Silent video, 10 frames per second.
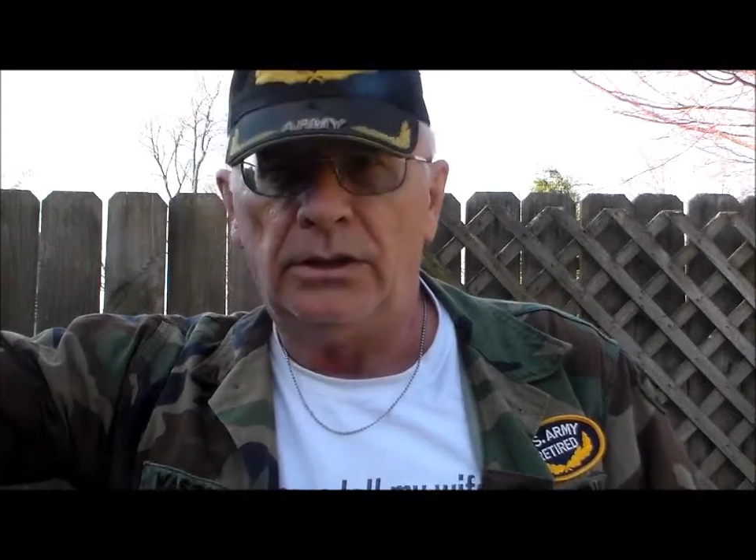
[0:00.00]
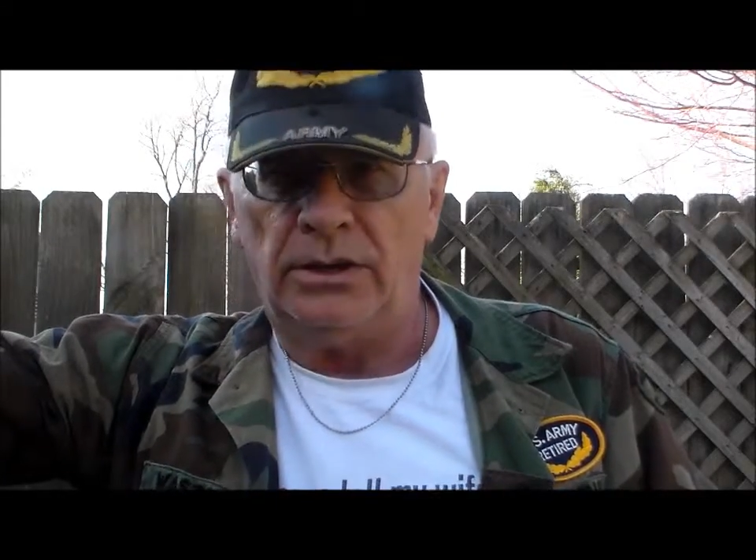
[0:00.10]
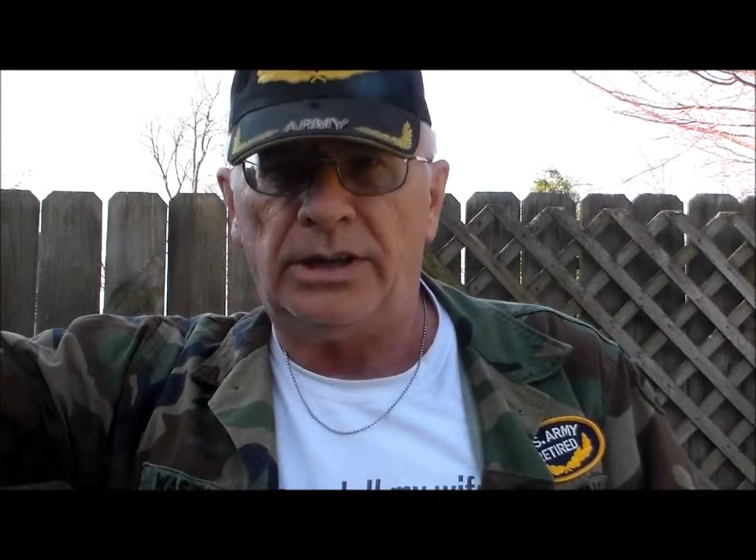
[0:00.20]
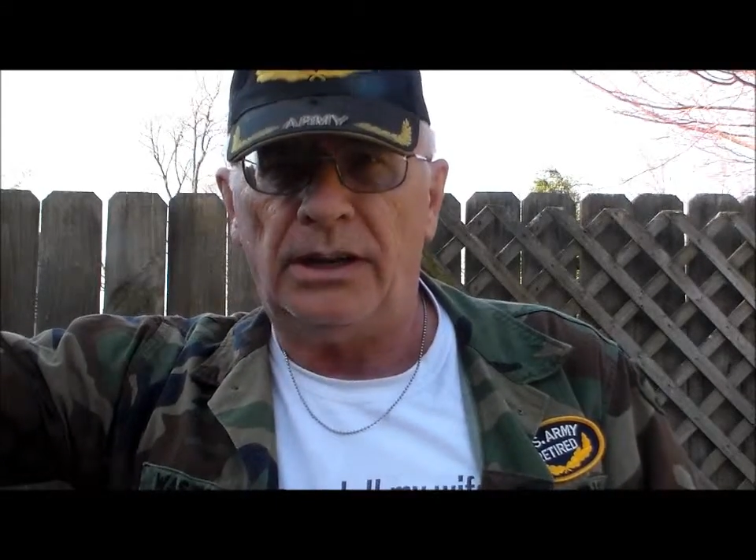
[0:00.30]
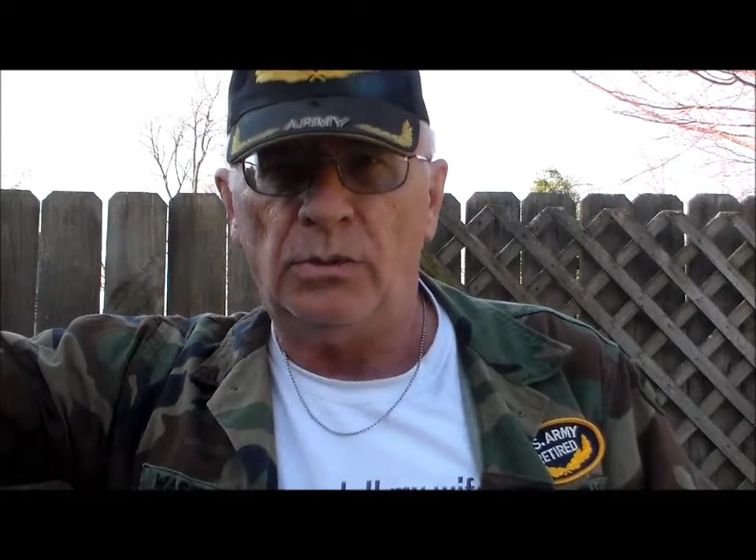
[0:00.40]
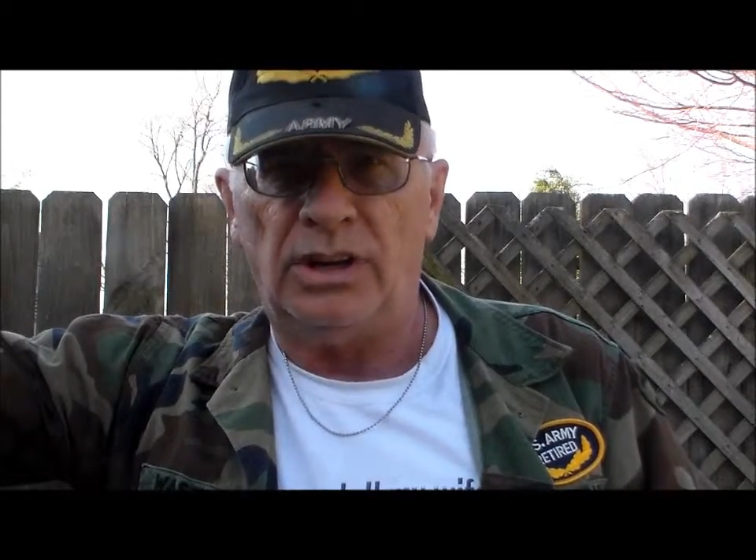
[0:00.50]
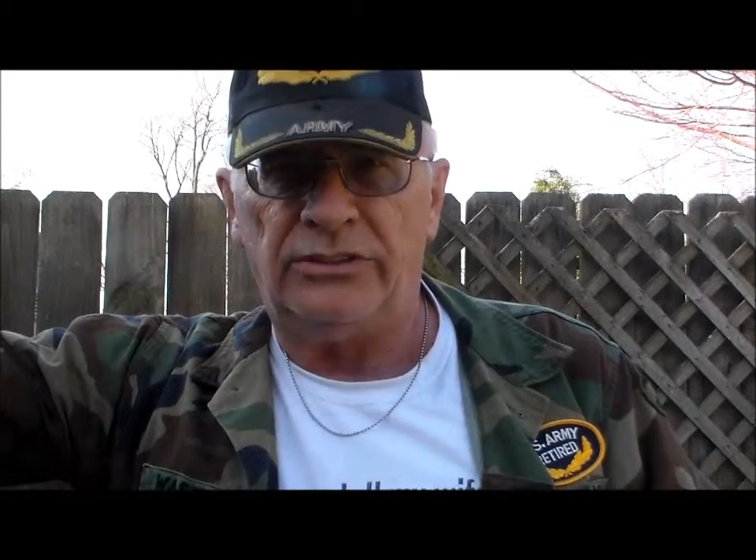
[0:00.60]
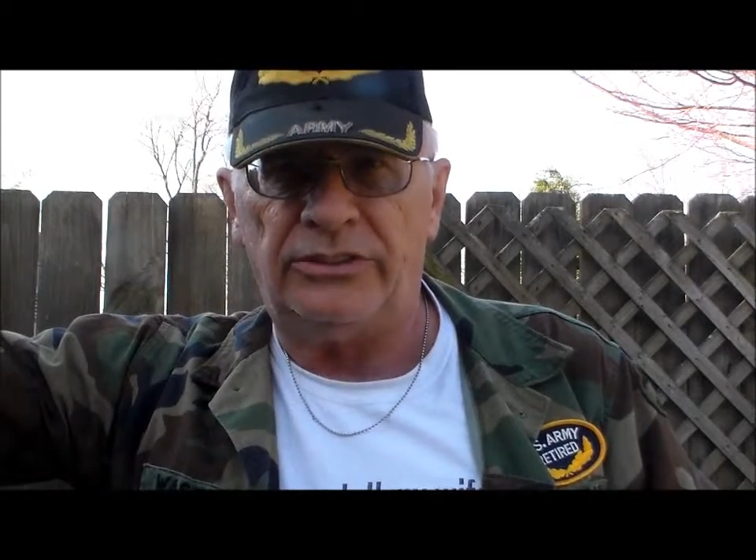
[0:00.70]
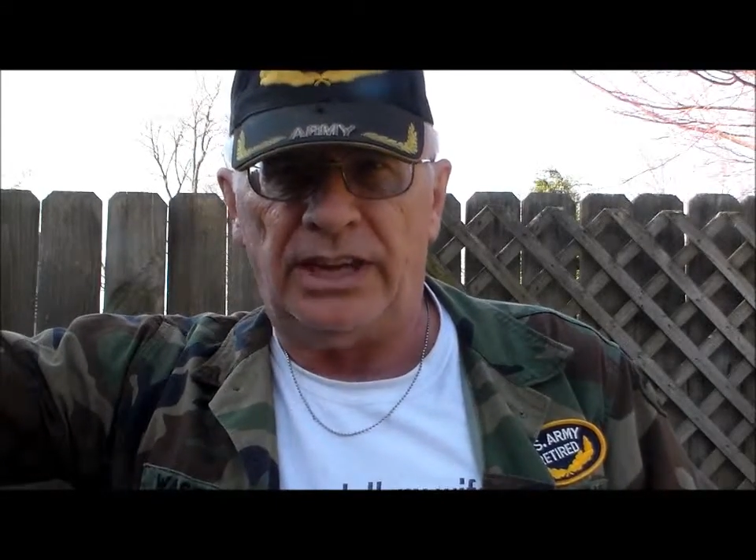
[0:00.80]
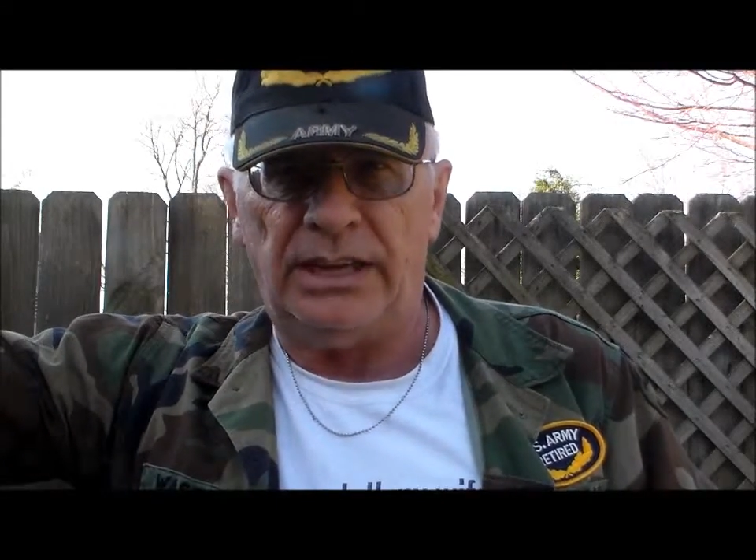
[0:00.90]
cooking
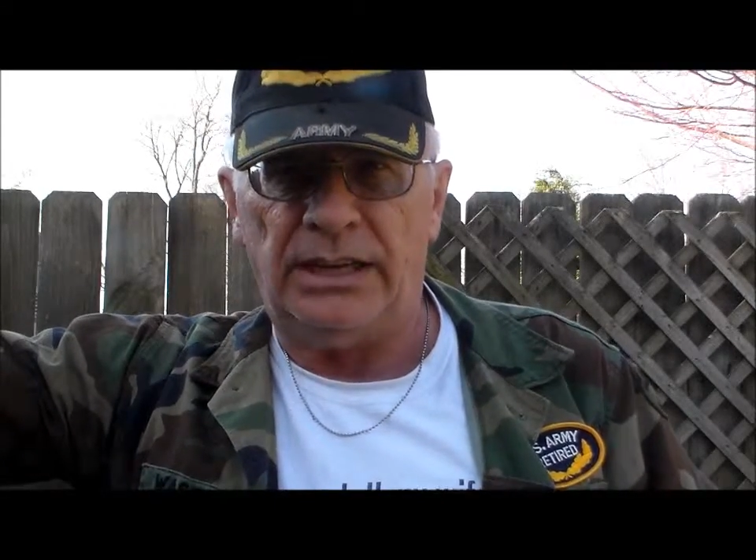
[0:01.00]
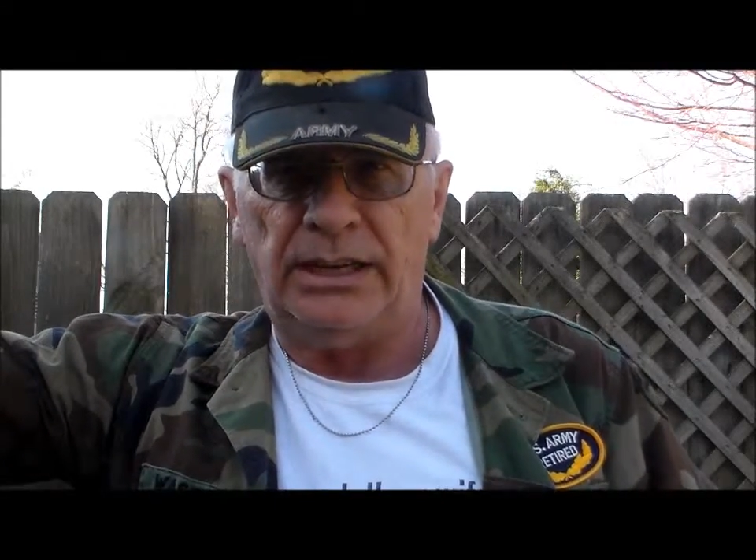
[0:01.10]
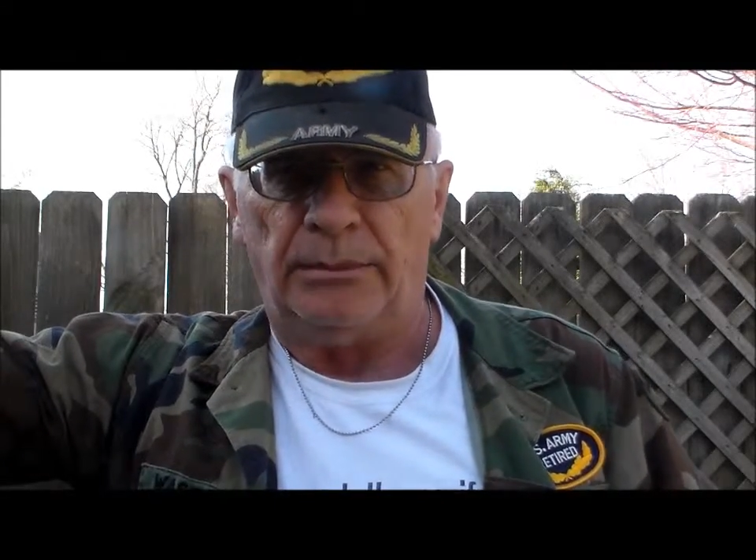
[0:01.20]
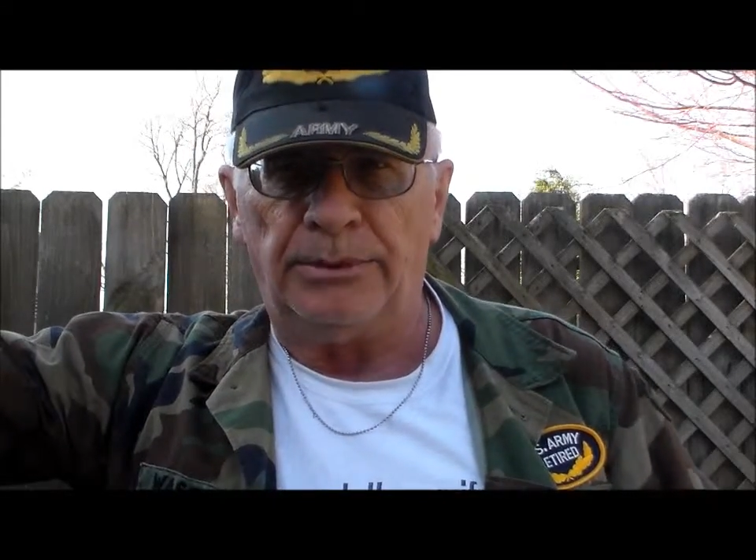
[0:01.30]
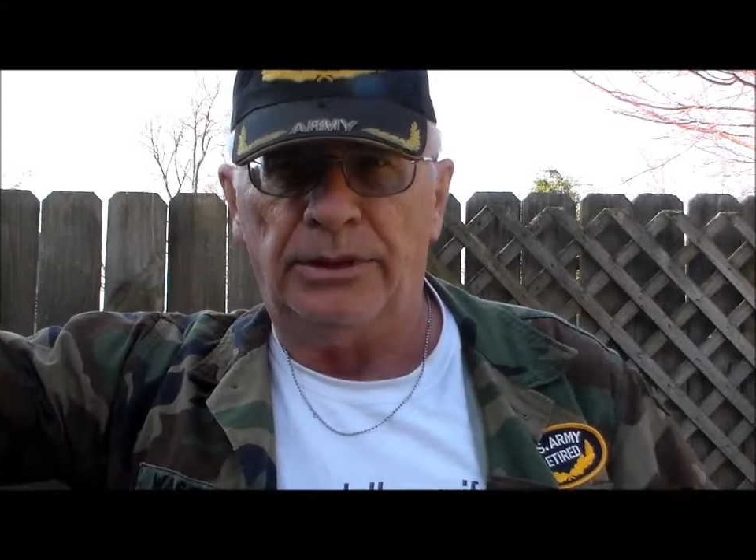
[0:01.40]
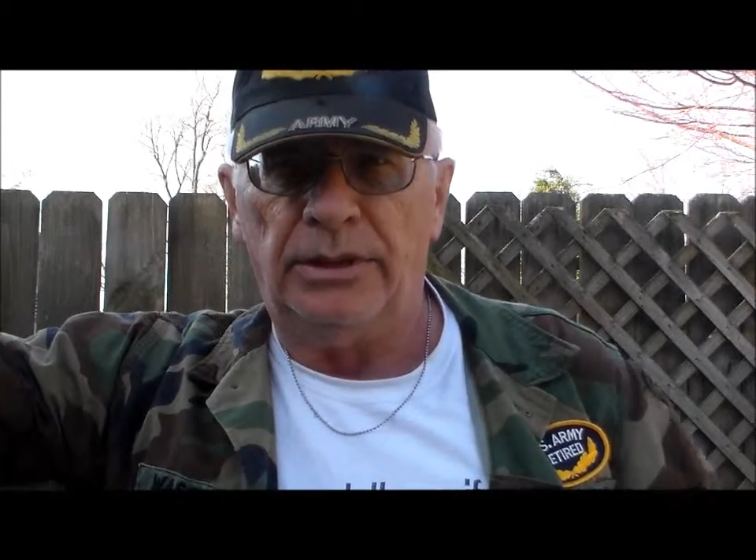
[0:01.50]
while standing up.